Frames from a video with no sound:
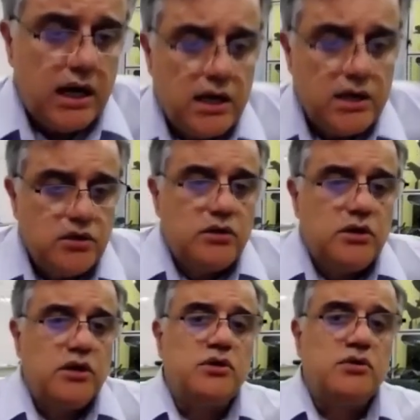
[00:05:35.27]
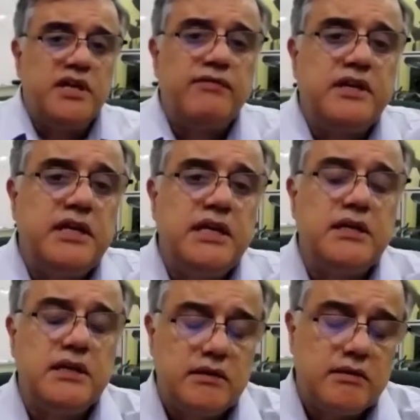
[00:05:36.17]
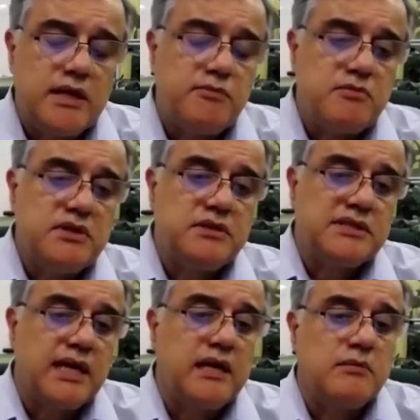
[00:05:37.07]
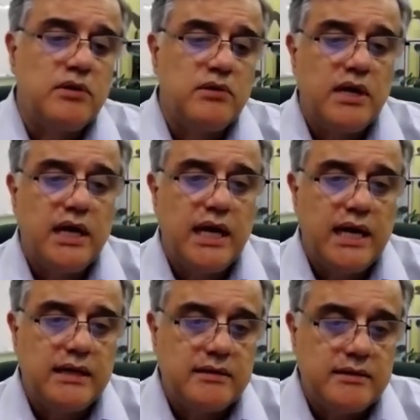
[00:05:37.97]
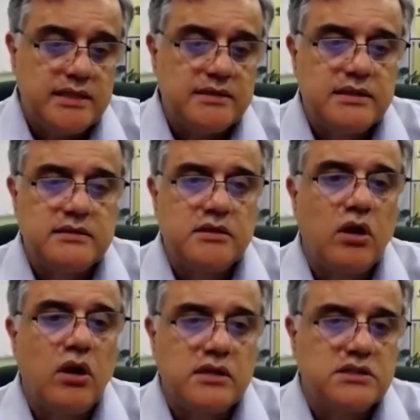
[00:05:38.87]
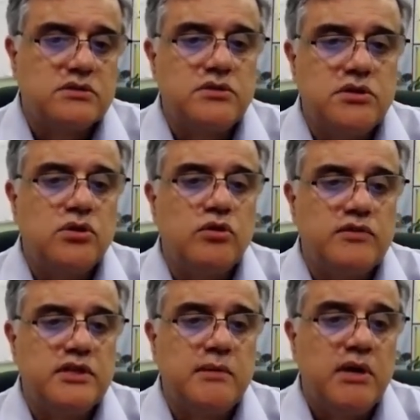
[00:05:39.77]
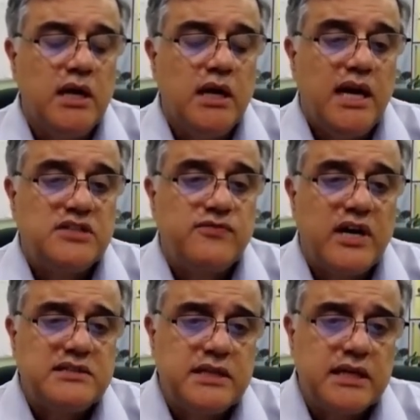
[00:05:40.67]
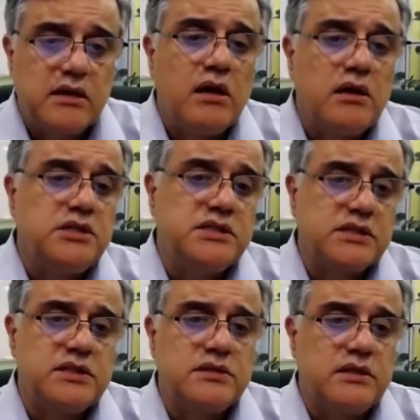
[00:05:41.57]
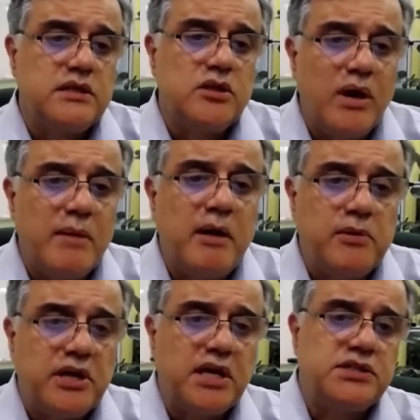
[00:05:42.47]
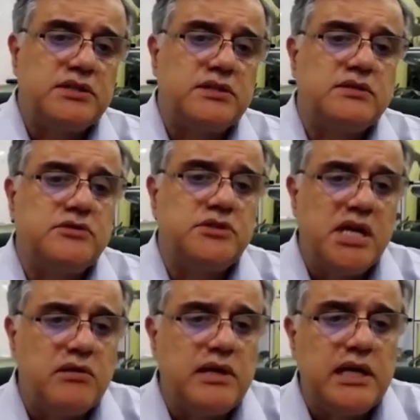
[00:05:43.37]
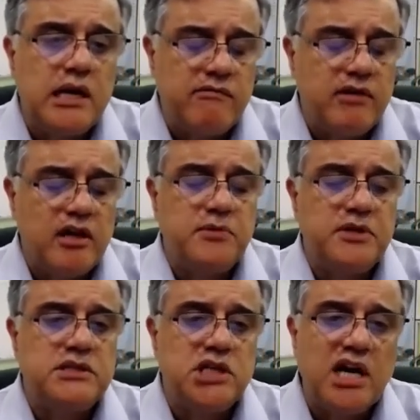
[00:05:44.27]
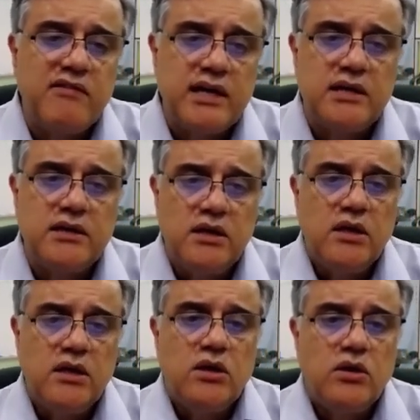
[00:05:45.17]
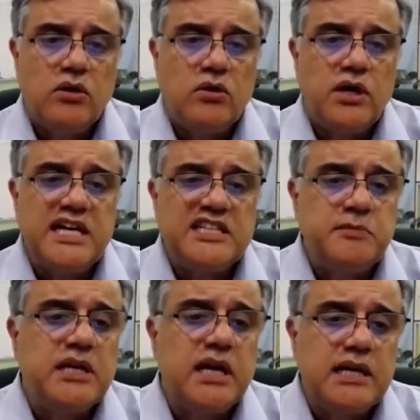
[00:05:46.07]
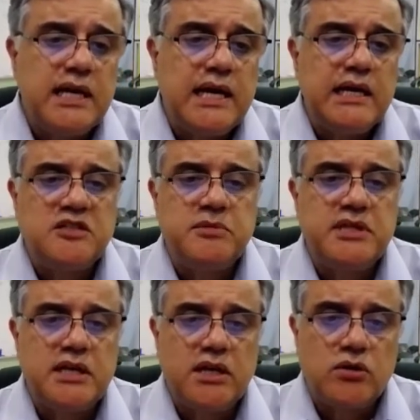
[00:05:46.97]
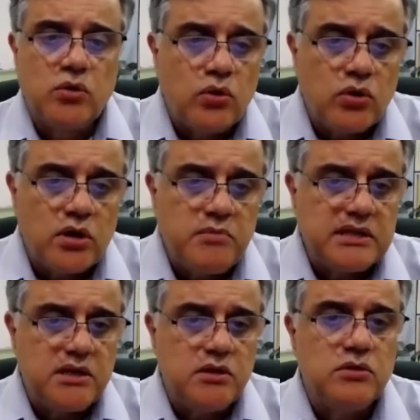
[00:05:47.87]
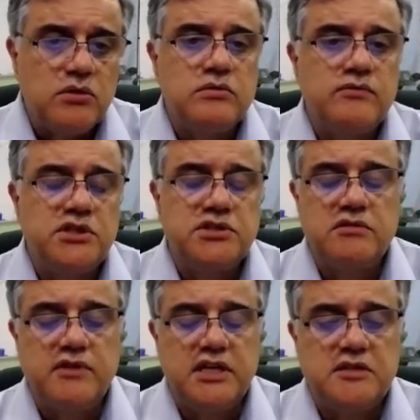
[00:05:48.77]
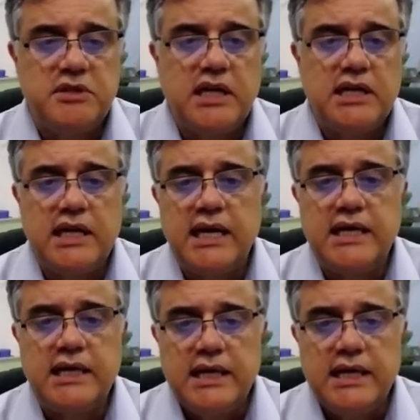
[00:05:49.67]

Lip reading: you definitely need them to be scalable, and this is the talk that's going to go over them. As far as the technology is concerned, the web applications generally are developed in Java or ASP.NET, ASP.NET Core being the new version of ASP.NET,